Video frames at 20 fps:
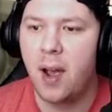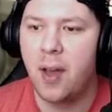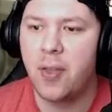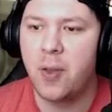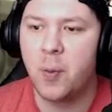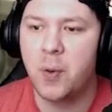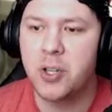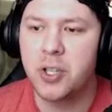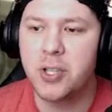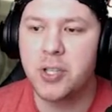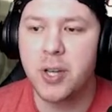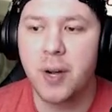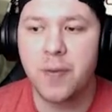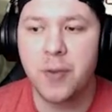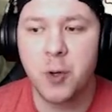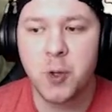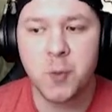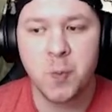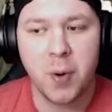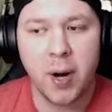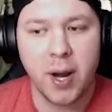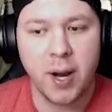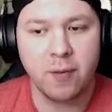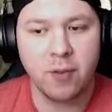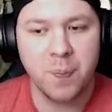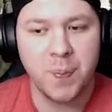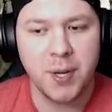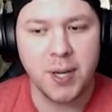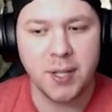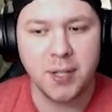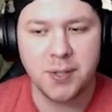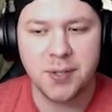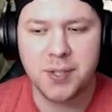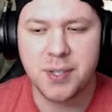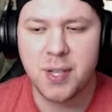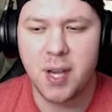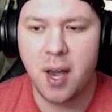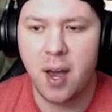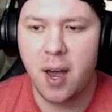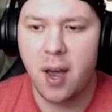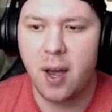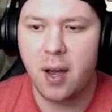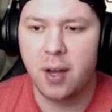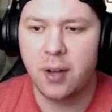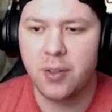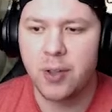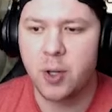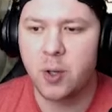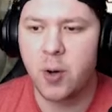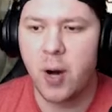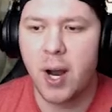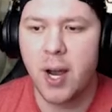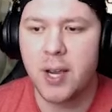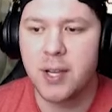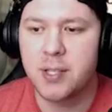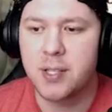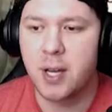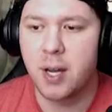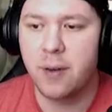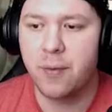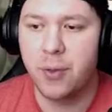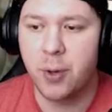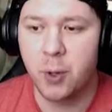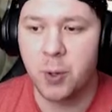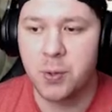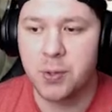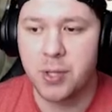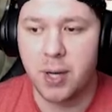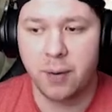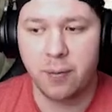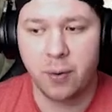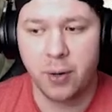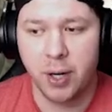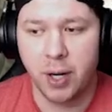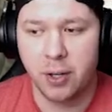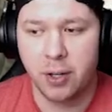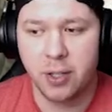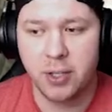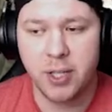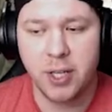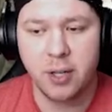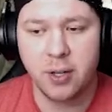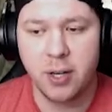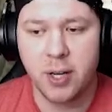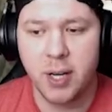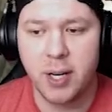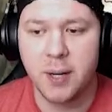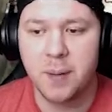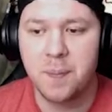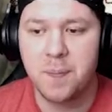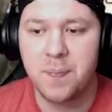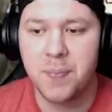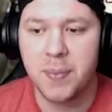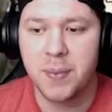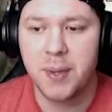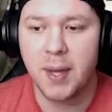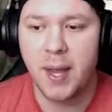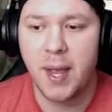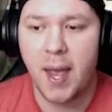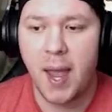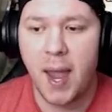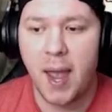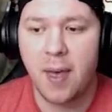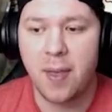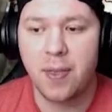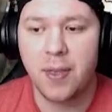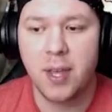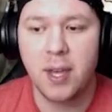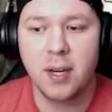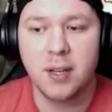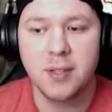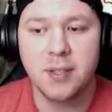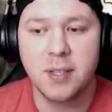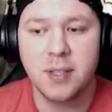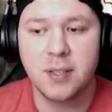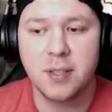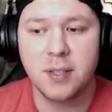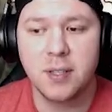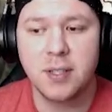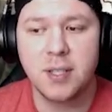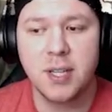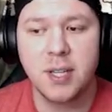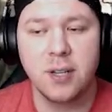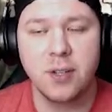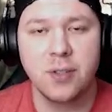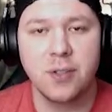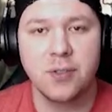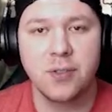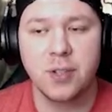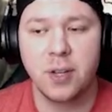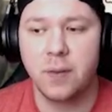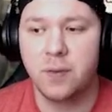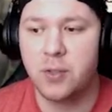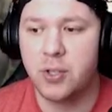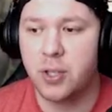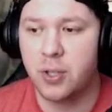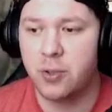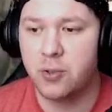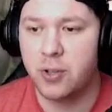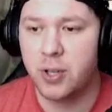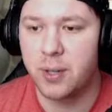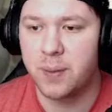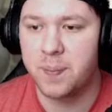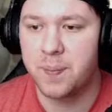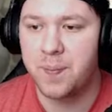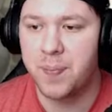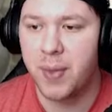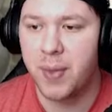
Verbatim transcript: The wishes of those praying for peace, the cries of those suffering under tyranny, and the innocent tears of children